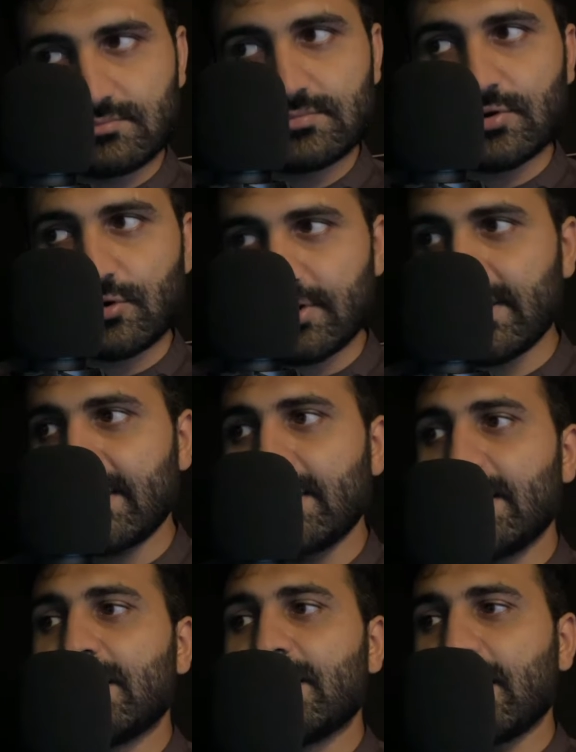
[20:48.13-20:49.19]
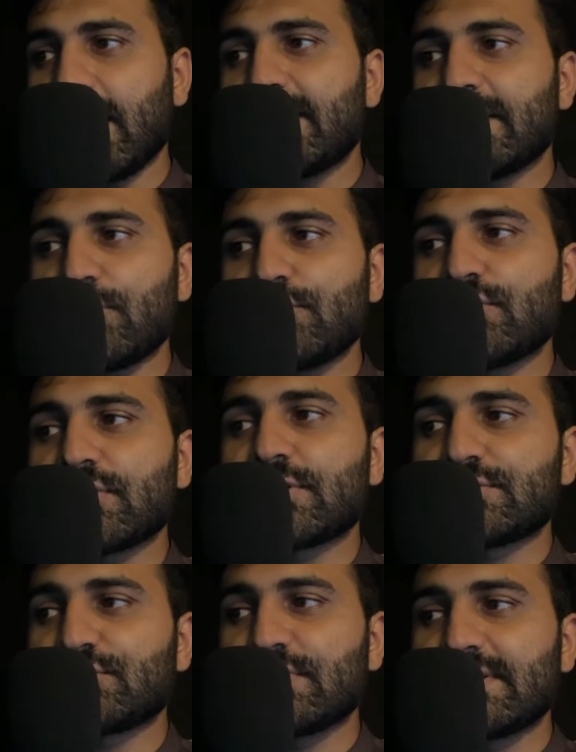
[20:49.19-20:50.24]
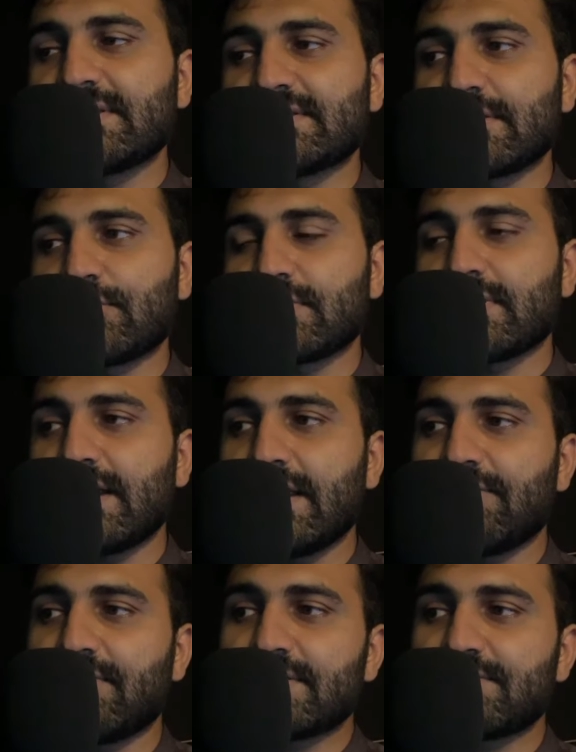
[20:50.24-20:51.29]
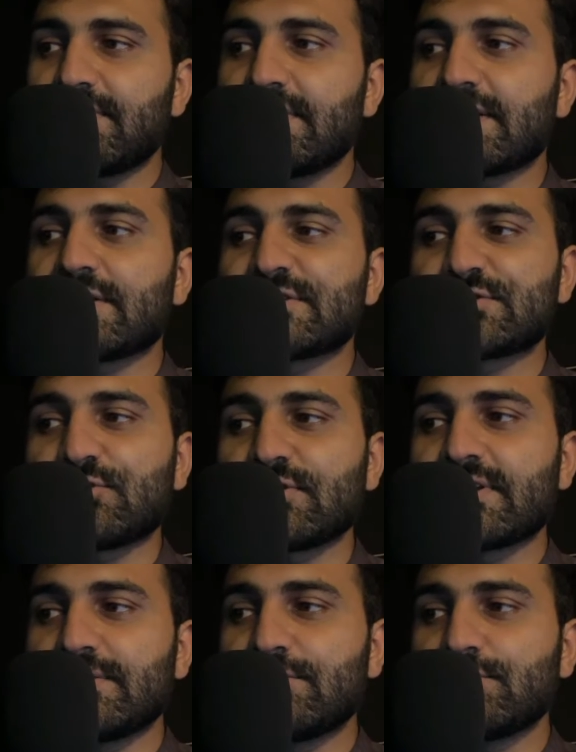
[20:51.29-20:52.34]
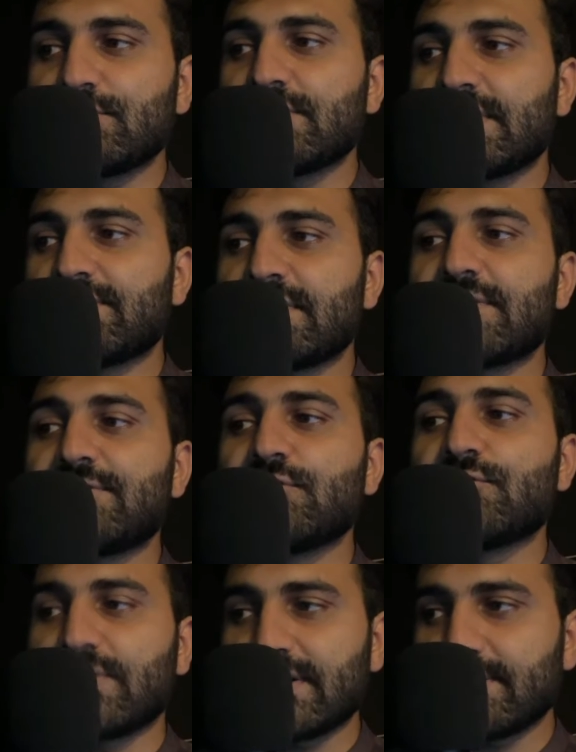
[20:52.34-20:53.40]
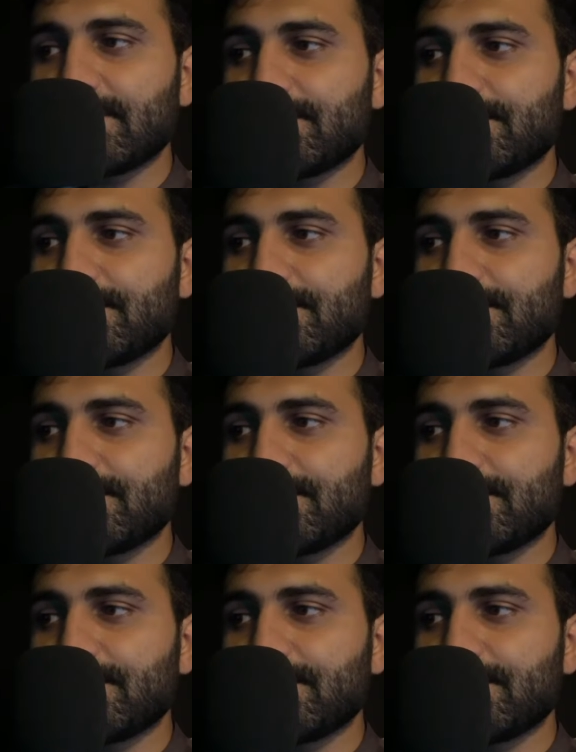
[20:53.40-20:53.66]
Okay, and now you are consoling this out, and what will console give you? It will give you 1.